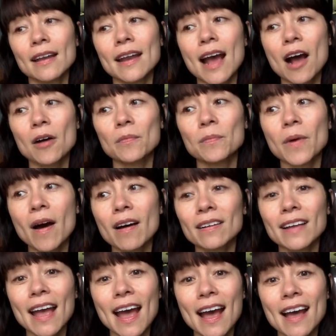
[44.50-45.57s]
Now,
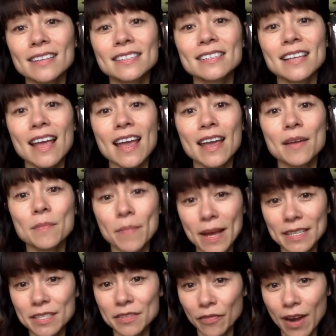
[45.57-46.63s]
Pong has a
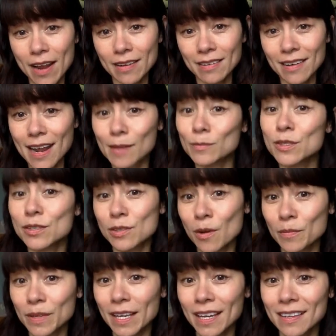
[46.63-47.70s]
best friend named
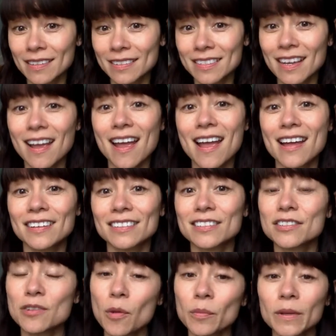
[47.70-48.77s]
Somkit, and
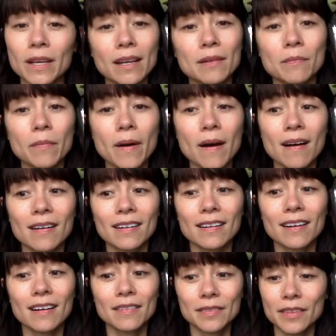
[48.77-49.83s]
Somkit and
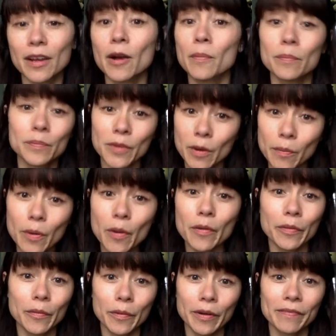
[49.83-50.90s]
Pong, they're, they're
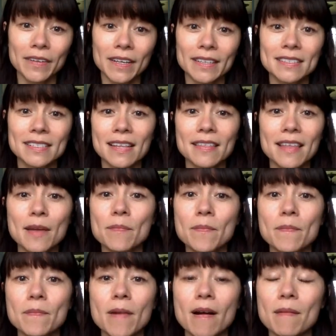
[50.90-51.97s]
both orphans and they
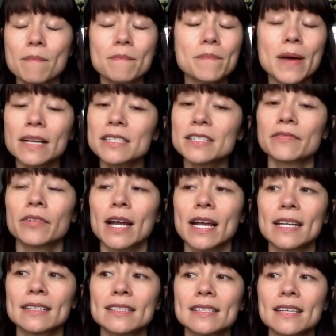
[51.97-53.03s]
are best
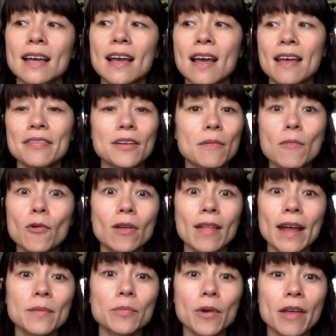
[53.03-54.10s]
friends. They're more
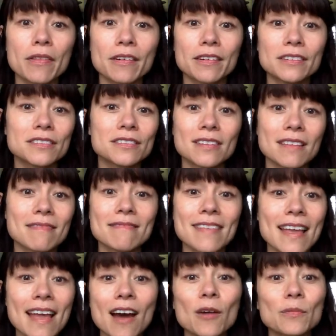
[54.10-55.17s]
like brothers and
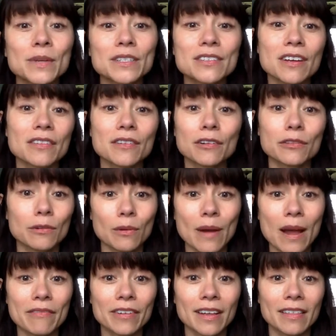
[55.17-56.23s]
they help each other through
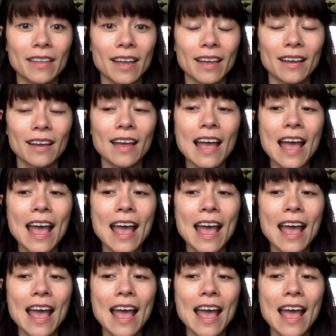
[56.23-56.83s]
everything.